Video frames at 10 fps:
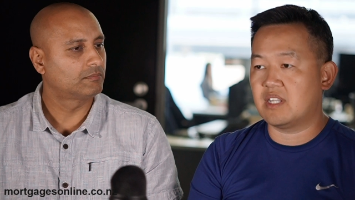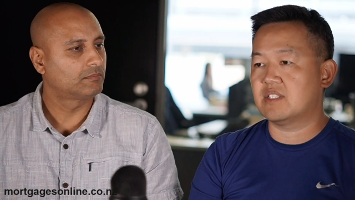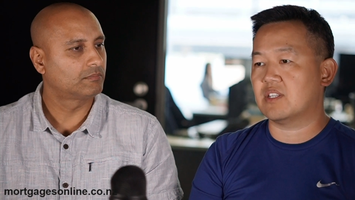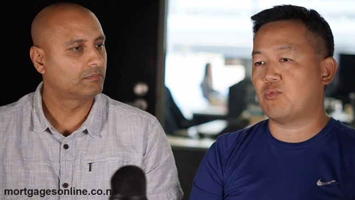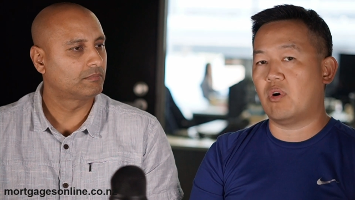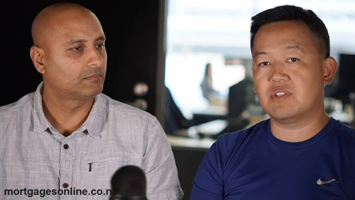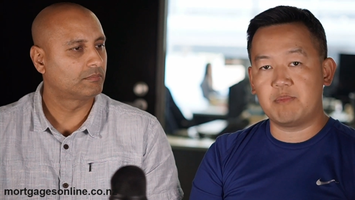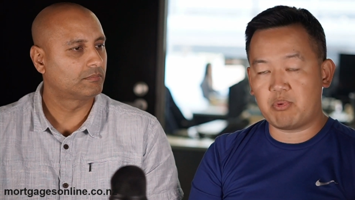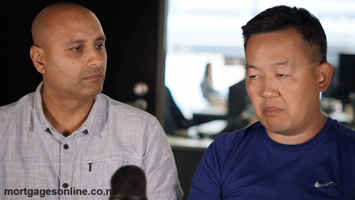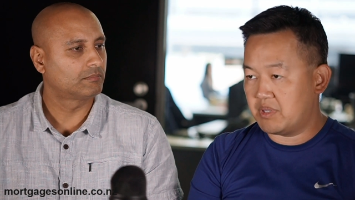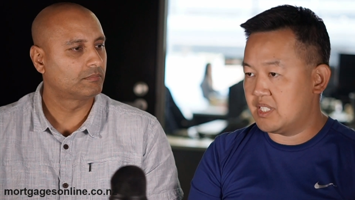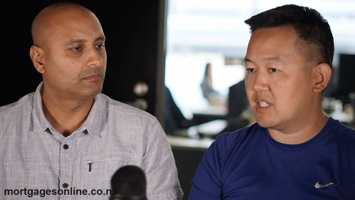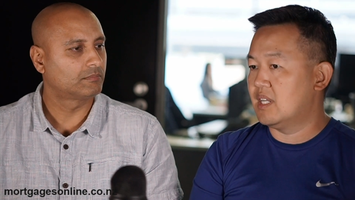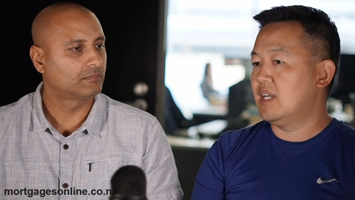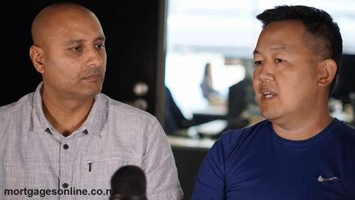Speaker 1: the quality properties
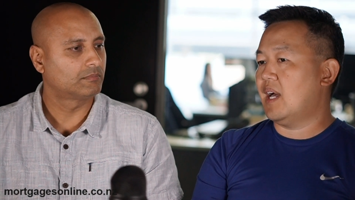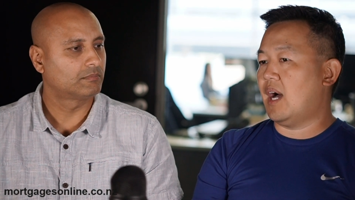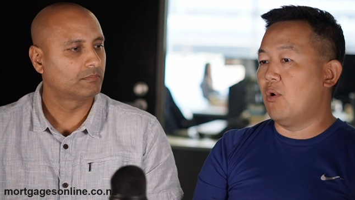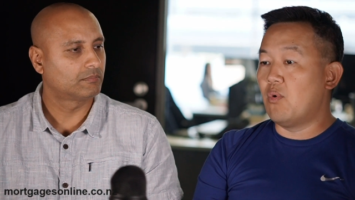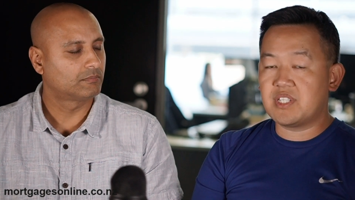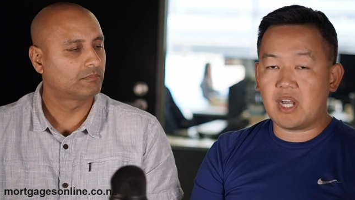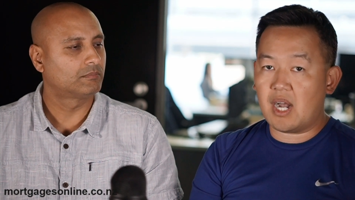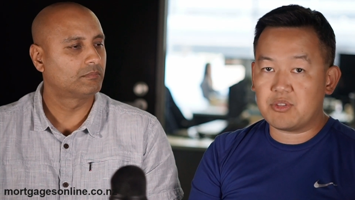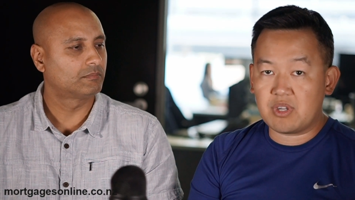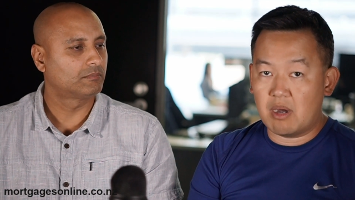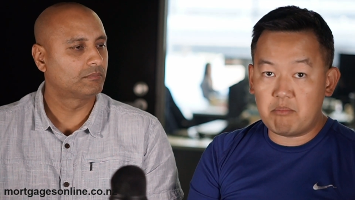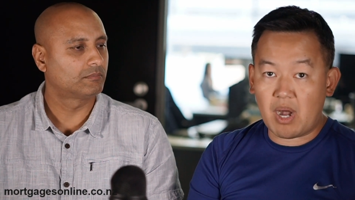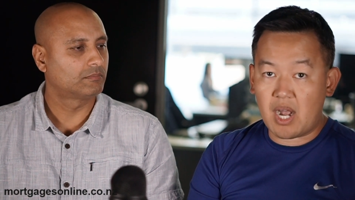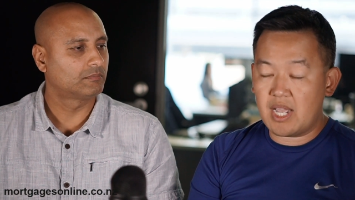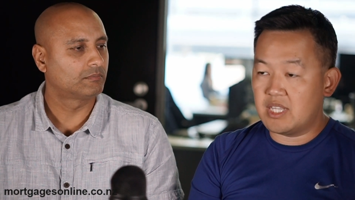are always hard to come
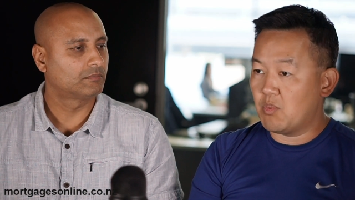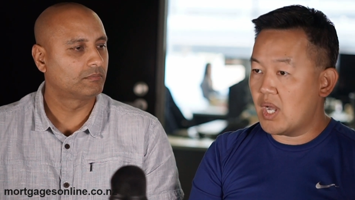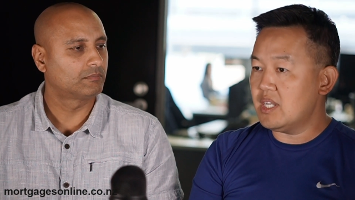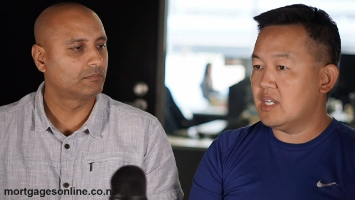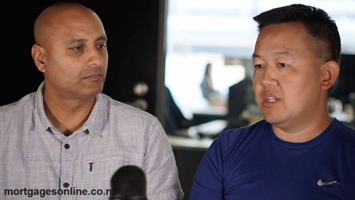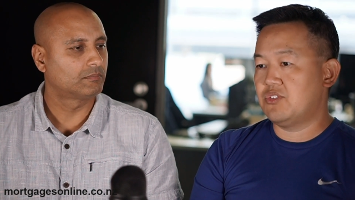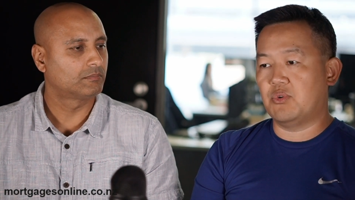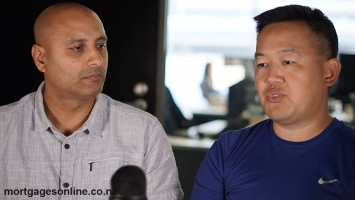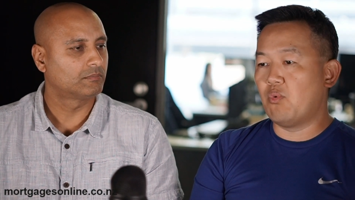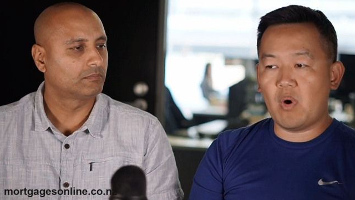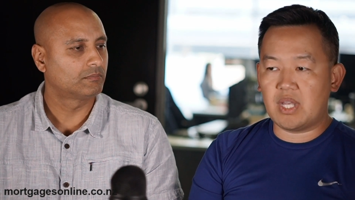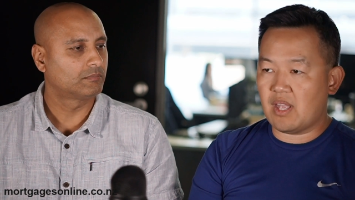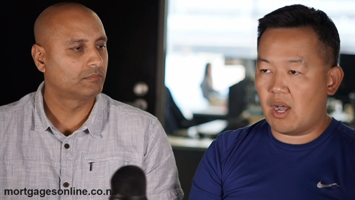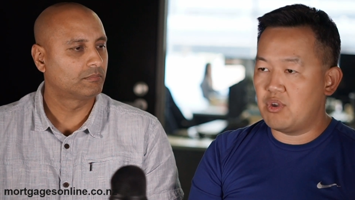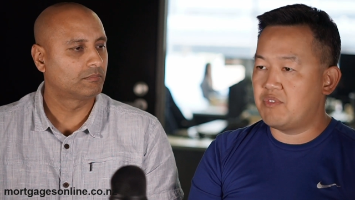by anyway. So don't wait
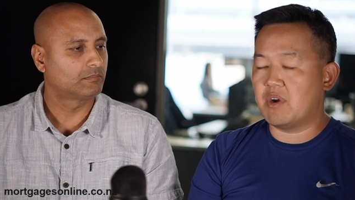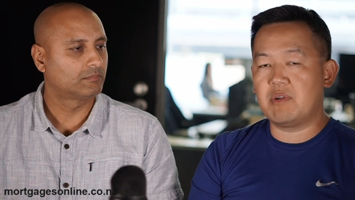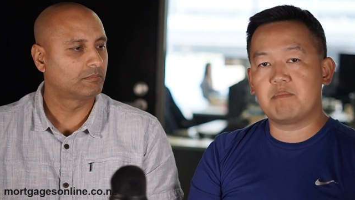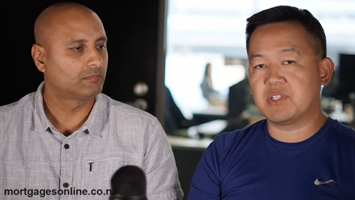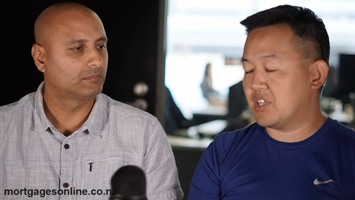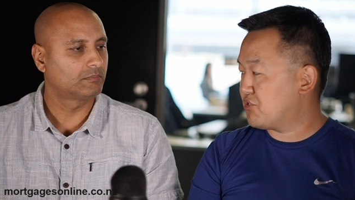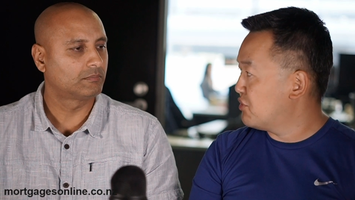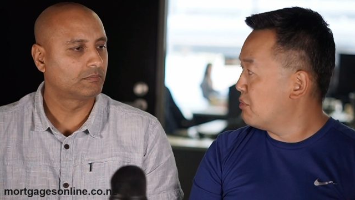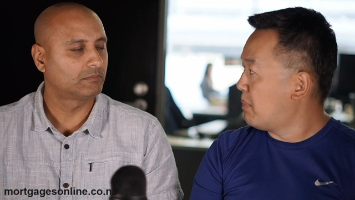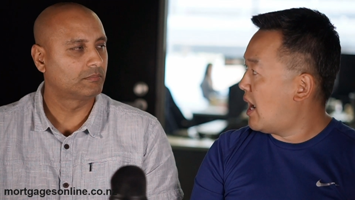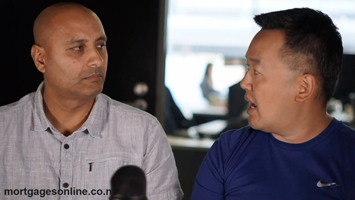now if you're in a position to buy,